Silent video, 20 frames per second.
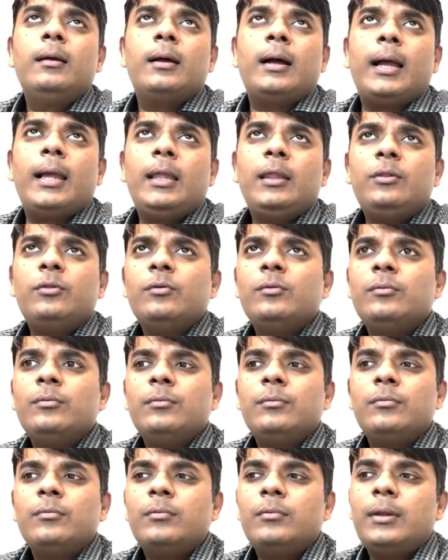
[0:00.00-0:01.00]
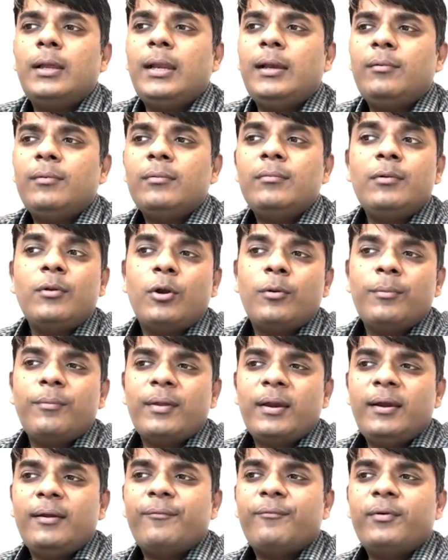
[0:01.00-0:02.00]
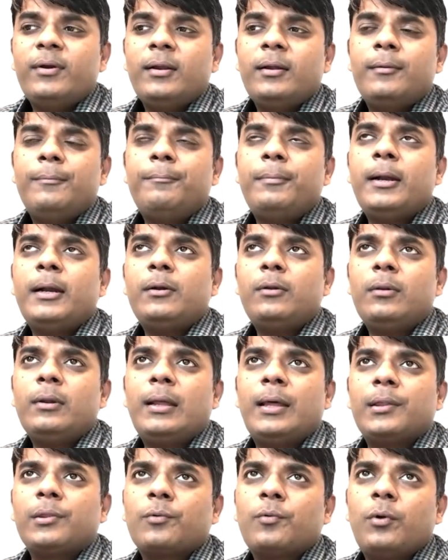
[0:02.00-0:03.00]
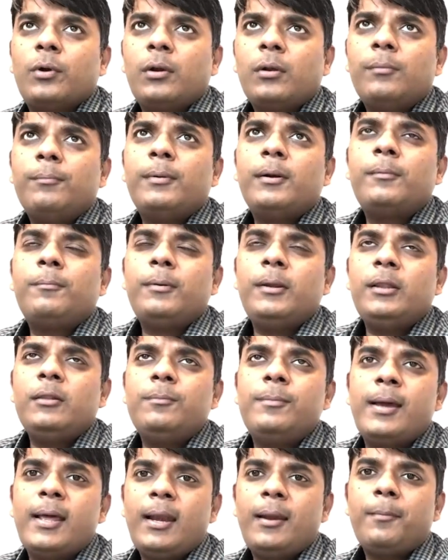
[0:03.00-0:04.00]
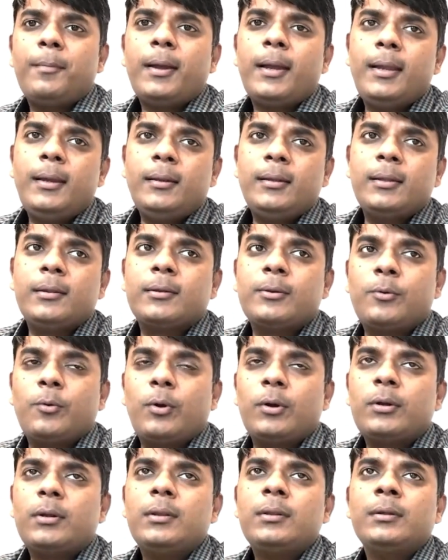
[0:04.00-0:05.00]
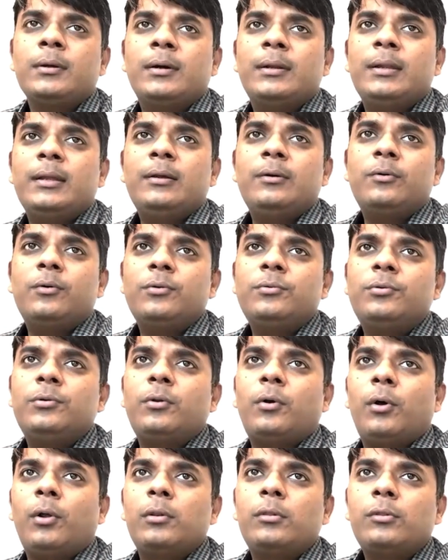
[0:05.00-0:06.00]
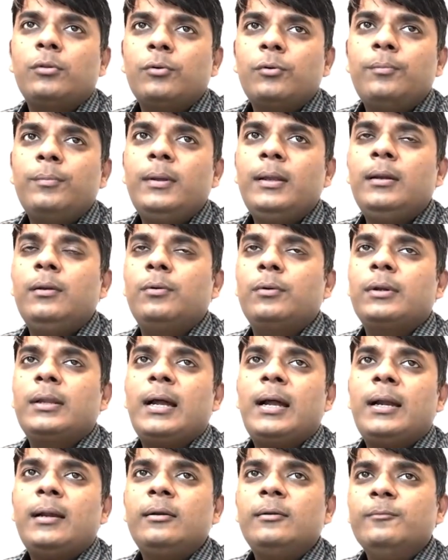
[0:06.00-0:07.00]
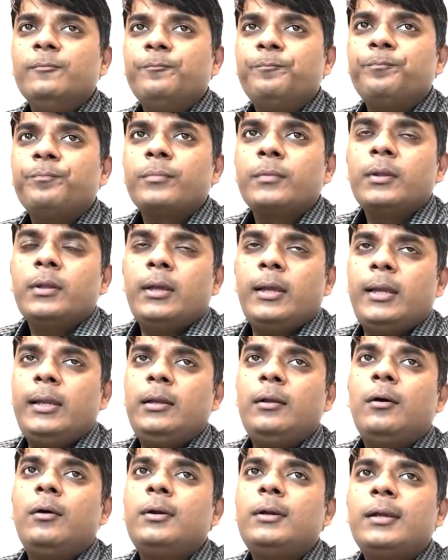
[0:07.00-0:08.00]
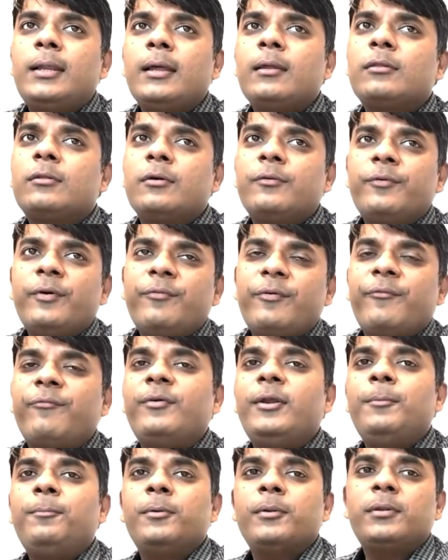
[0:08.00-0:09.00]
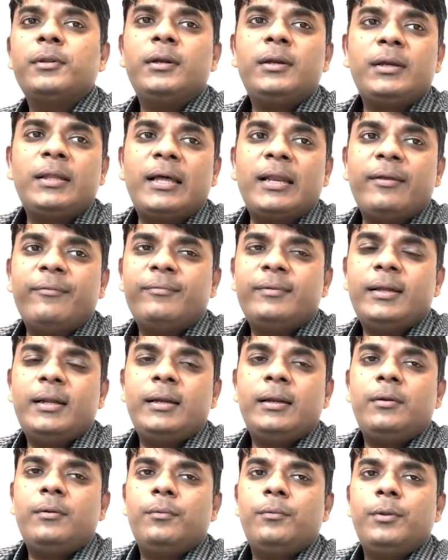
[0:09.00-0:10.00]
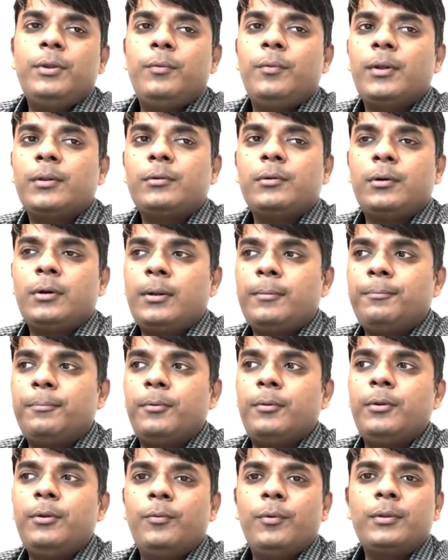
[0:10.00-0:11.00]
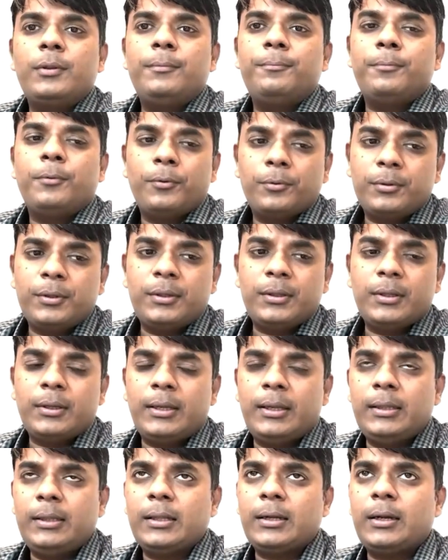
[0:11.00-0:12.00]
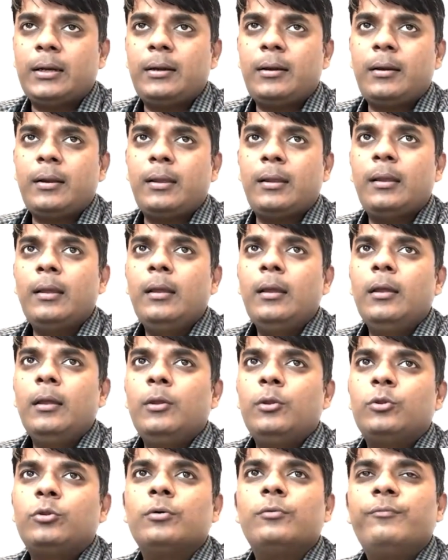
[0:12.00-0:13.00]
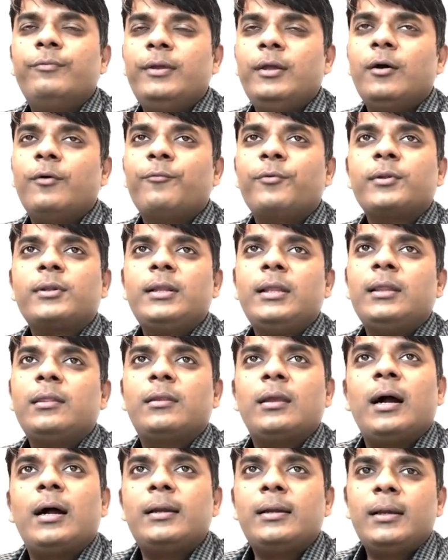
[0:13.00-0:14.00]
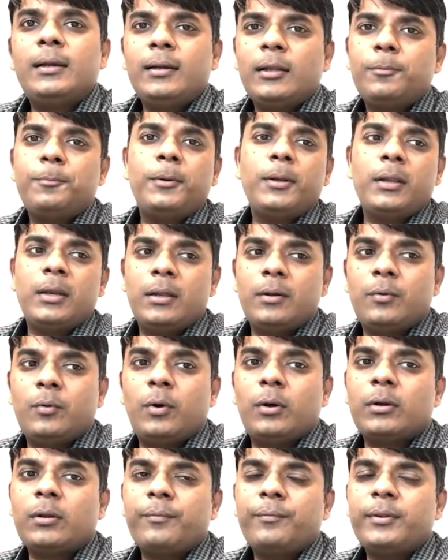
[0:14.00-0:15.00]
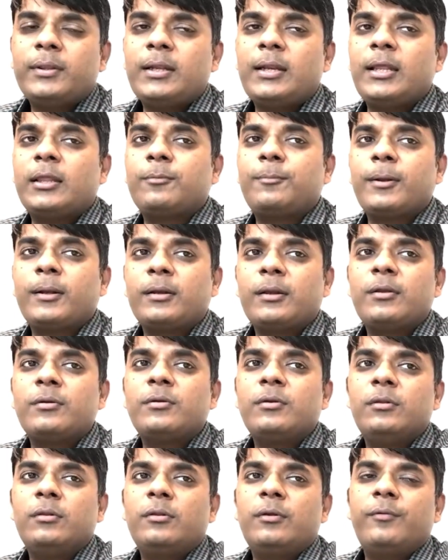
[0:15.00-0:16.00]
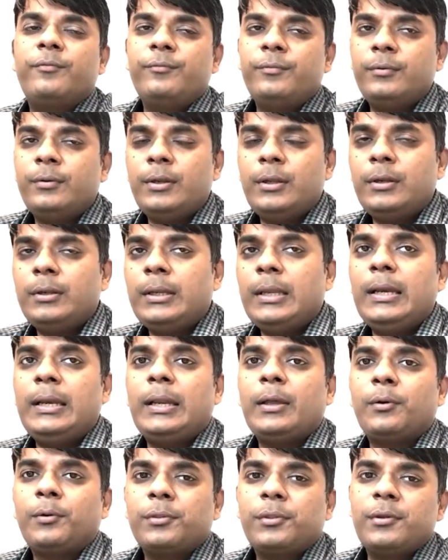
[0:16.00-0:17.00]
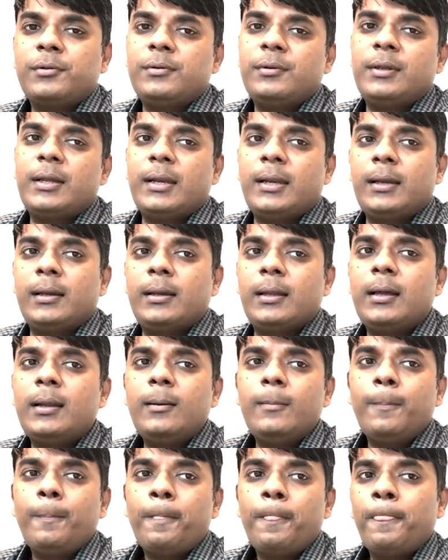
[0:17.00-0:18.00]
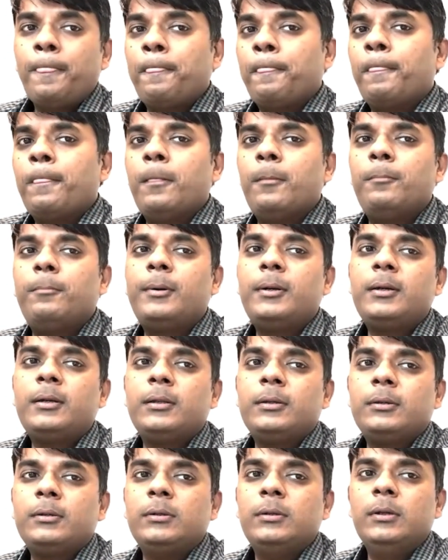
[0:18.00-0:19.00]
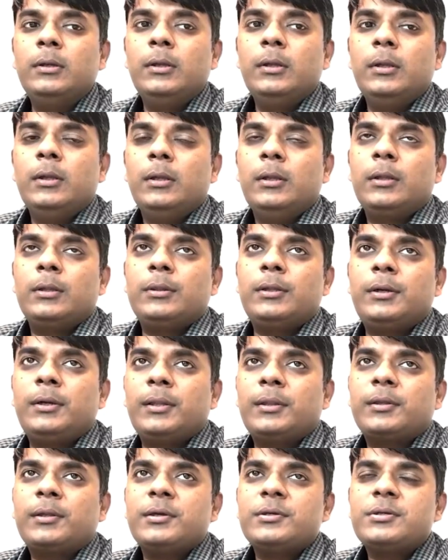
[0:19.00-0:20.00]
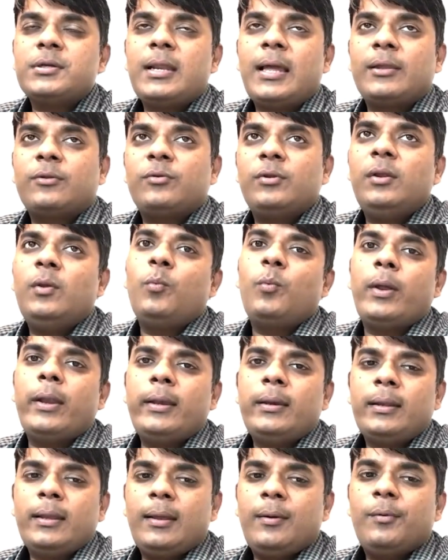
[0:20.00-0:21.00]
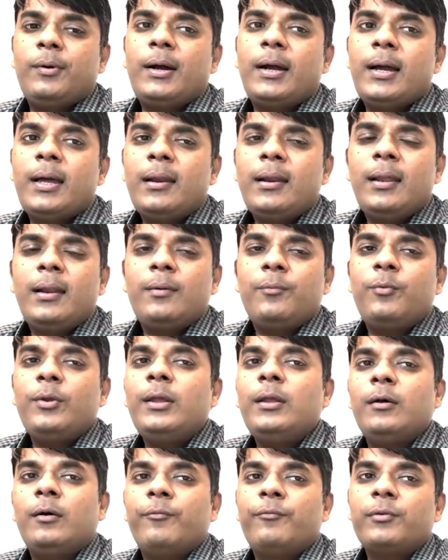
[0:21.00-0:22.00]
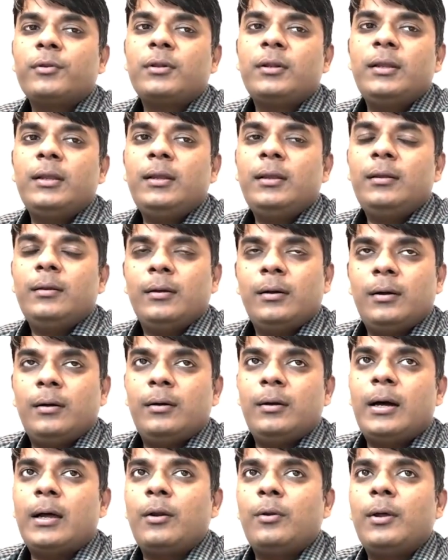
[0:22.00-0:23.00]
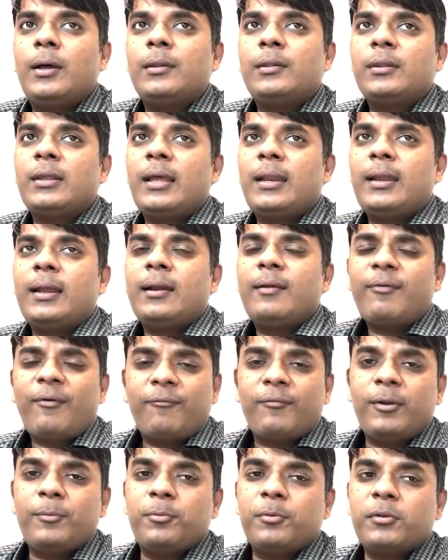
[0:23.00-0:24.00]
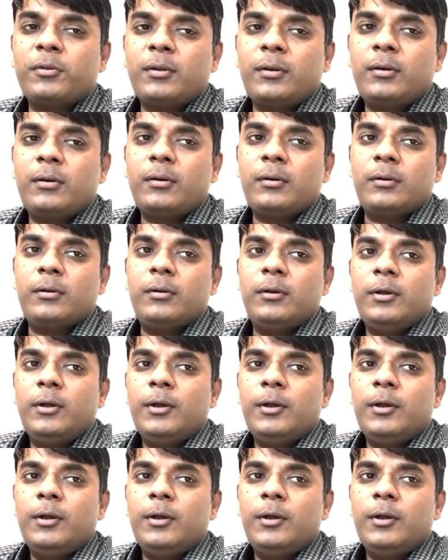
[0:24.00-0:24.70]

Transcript: I think so. It will not be very different compared to last quarter, but please bear in mind this quarter's earning growth should also be looked at in context of a 50% tariff that US imposed in the country. So we obviously started this particular quarter with an expectation of in deal negotiation getting done, but the discussion actually went haywire, and we obviously are staring at a 50%